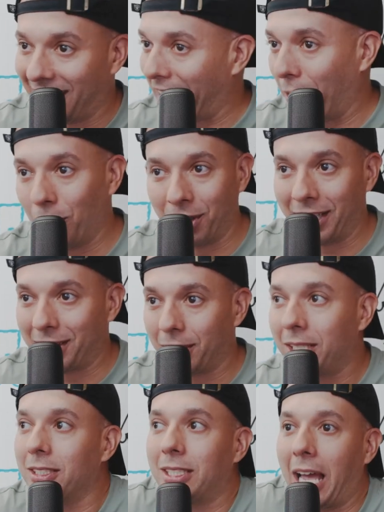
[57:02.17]
Like I won't let
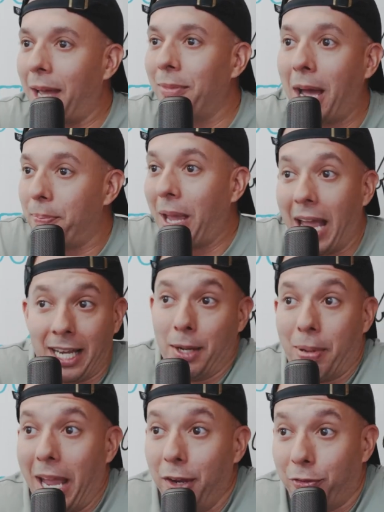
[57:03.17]
them because I'm not. I
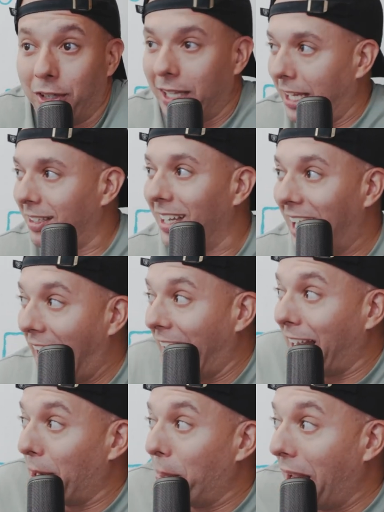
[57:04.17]
didn't pay for it. Like
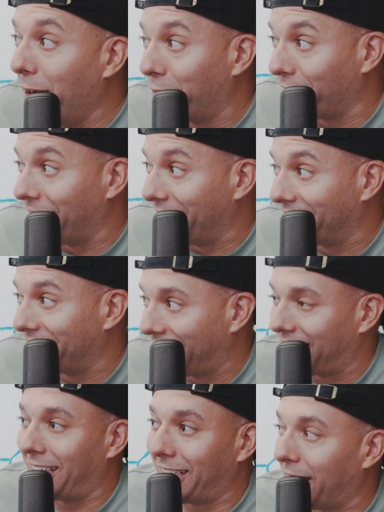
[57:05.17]
I got to pay for this.
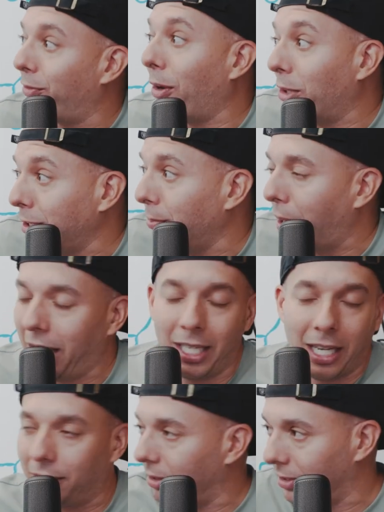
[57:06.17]
Like if I wasn't
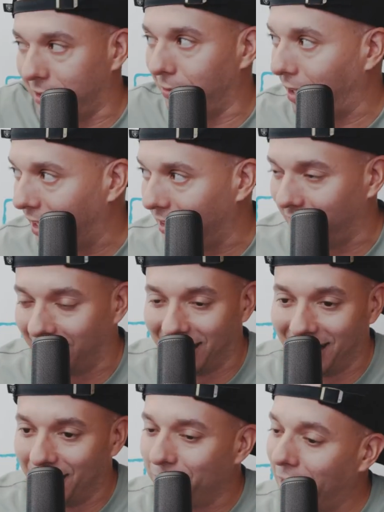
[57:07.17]
paying, everyone's invited.
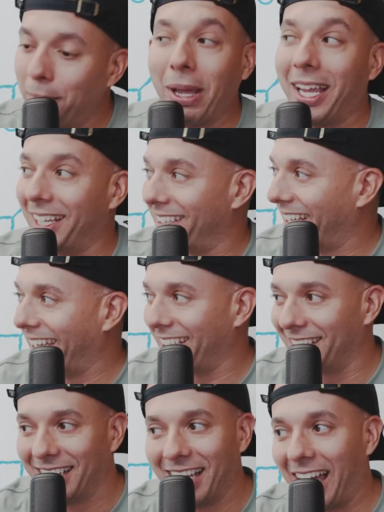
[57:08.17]
I'm paying.
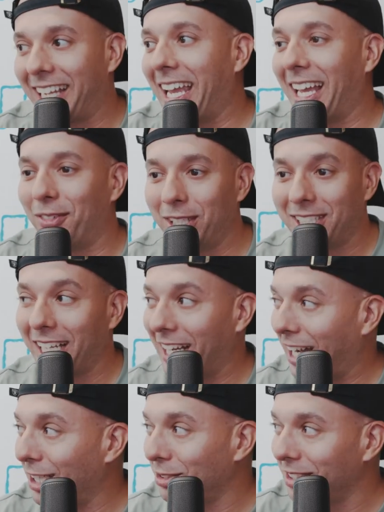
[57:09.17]
Like I can't. We said
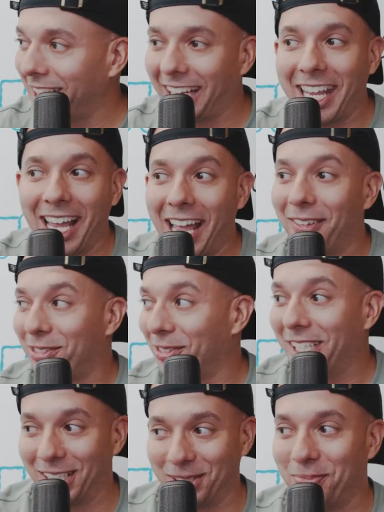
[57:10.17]
100. I can't have
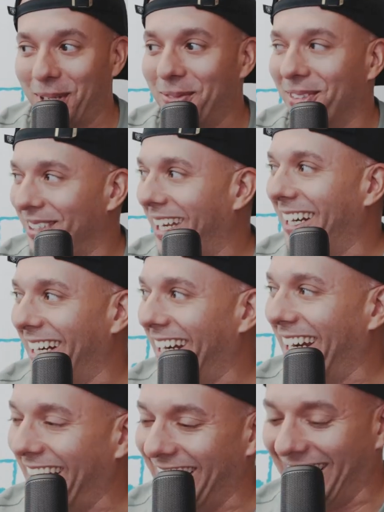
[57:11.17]
300 people
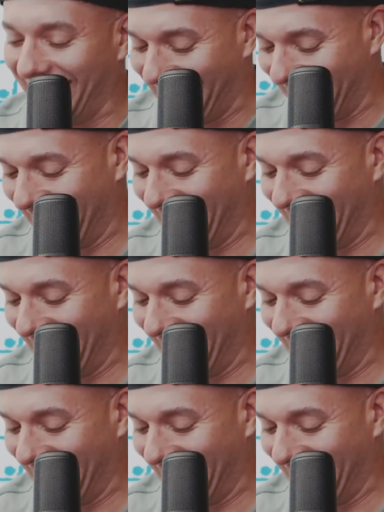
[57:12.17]
there.